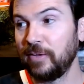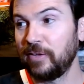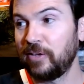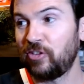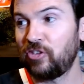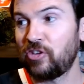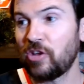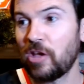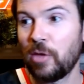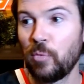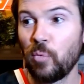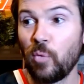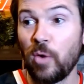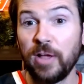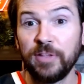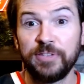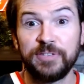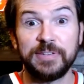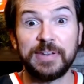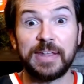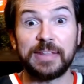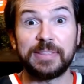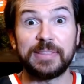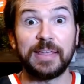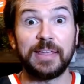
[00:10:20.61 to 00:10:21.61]
Deshaun
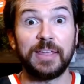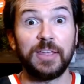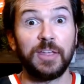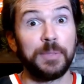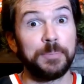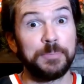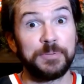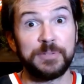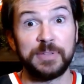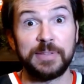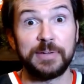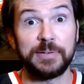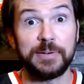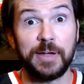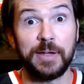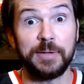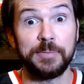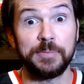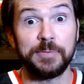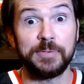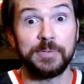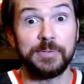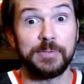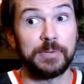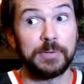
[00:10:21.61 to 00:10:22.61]
Watson at the helms, and they're
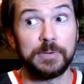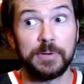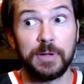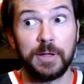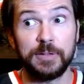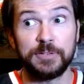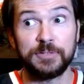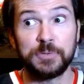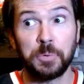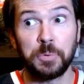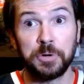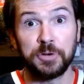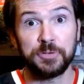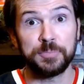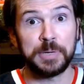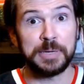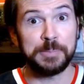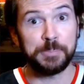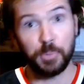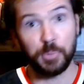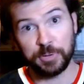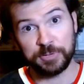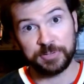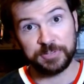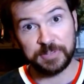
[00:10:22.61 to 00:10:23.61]
not scoring as
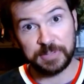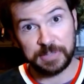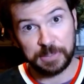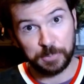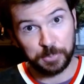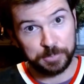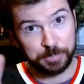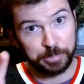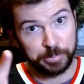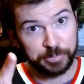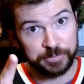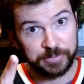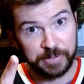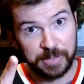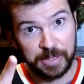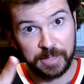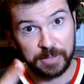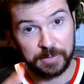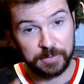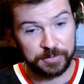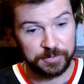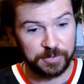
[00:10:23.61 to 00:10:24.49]
many points as they did with Brissett.